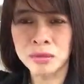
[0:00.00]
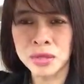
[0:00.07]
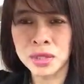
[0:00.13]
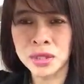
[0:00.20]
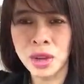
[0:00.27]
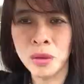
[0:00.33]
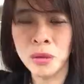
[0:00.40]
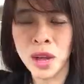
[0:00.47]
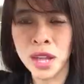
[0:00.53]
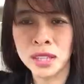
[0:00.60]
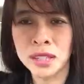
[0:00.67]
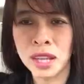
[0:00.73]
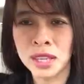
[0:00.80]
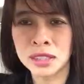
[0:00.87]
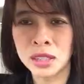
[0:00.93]
you know
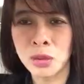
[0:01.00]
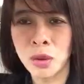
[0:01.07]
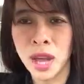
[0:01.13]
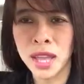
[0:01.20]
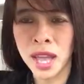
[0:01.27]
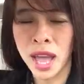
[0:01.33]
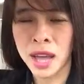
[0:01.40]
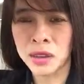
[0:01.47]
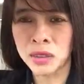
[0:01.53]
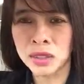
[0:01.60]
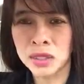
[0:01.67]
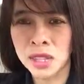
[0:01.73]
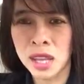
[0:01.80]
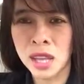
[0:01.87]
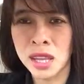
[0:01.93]
what? There's a way out.
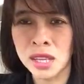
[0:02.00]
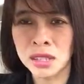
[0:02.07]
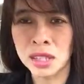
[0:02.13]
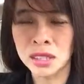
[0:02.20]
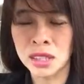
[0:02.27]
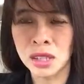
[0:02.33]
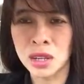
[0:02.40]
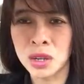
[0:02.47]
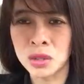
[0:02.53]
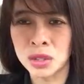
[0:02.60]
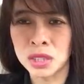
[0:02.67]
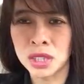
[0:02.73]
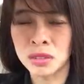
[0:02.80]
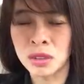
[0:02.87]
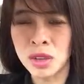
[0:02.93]
There is a
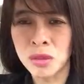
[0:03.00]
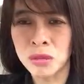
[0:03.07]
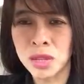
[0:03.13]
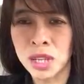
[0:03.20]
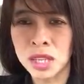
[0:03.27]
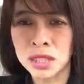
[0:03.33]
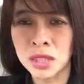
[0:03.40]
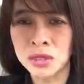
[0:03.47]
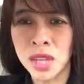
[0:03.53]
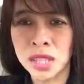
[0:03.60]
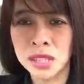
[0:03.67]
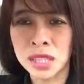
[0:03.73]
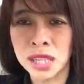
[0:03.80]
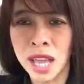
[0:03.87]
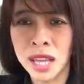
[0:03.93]
solution. Because if
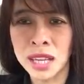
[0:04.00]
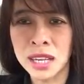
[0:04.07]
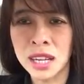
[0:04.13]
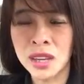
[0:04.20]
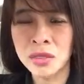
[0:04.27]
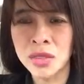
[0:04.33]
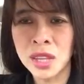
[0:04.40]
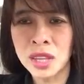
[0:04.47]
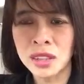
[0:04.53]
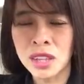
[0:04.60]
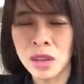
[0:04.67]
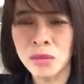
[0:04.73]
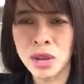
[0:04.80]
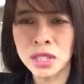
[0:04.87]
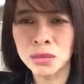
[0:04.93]
there's a negative,
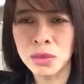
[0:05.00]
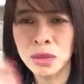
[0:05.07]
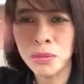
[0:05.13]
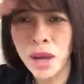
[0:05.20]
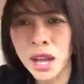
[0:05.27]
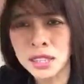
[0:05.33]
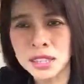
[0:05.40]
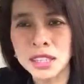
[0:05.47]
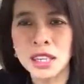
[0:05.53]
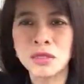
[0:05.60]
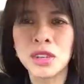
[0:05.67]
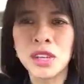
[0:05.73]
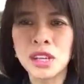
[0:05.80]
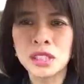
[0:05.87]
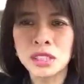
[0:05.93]
there must be positive.
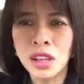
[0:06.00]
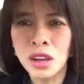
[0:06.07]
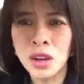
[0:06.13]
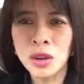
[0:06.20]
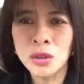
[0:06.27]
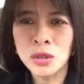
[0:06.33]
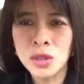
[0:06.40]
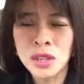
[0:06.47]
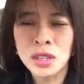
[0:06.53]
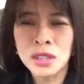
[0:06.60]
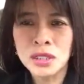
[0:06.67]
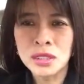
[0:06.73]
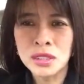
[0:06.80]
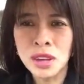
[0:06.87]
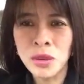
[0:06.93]
So,
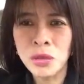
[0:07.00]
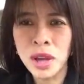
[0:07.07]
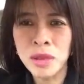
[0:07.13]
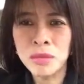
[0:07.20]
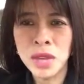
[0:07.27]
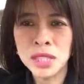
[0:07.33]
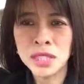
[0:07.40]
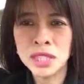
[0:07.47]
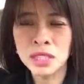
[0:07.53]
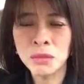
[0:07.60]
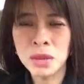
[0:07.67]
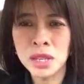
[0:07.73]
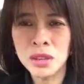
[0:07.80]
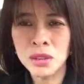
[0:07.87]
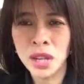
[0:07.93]
you know what? Message
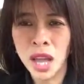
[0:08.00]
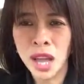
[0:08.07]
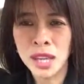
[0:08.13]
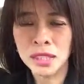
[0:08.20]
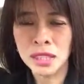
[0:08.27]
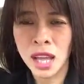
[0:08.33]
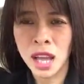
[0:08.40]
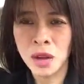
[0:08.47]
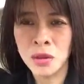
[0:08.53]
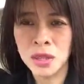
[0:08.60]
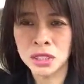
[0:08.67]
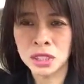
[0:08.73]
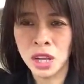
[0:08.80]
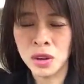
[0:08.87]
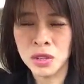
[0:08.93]
me, you guys. I
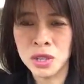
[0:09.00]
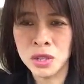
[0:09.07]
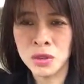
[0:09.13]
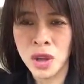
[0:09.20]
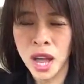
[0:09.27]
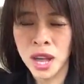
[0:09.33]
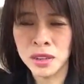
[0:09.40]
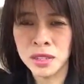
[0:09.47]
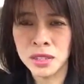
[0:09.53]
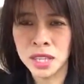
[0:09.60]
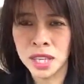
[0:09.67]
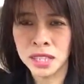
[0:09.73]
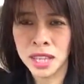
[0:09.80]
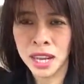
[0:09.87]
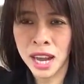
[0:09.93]
will show you how you
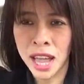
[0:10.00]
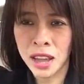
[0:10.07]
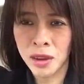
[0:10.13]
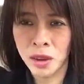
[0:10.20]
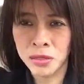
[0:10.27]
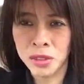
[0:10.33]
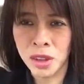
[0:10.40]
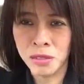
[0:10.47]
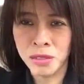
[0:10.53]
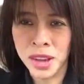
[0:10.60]
can get out of your